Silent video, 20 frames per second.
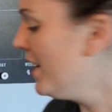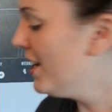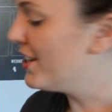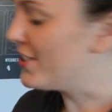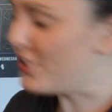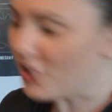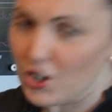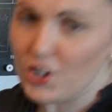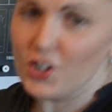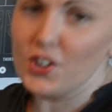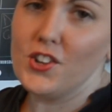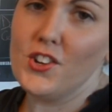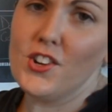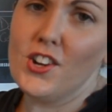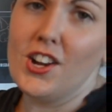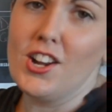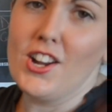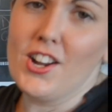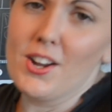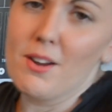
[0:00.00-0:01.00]
so
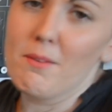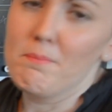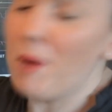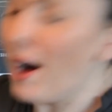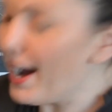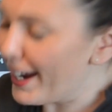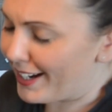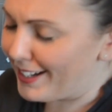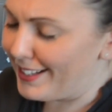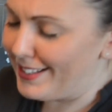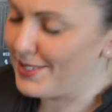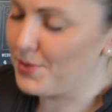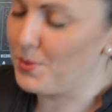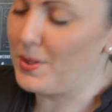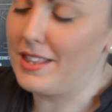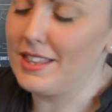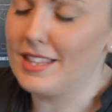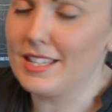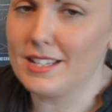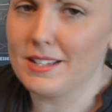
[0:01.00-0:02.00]
pikelets
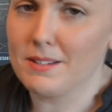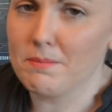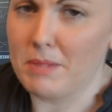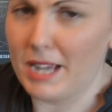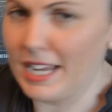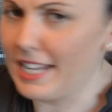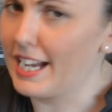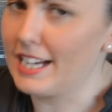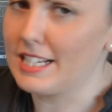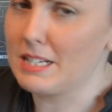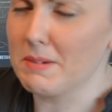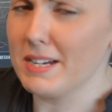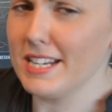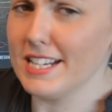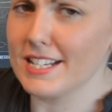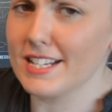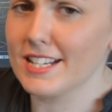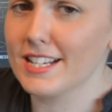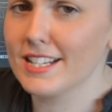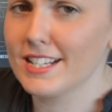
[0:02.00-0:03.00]
win the pancake
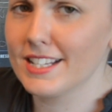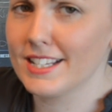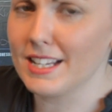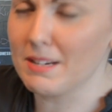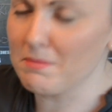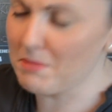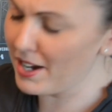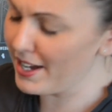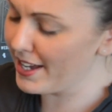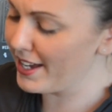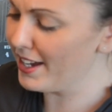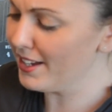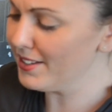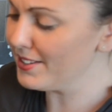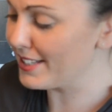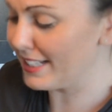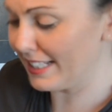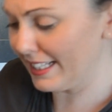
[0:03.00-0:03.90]
debate, in my house at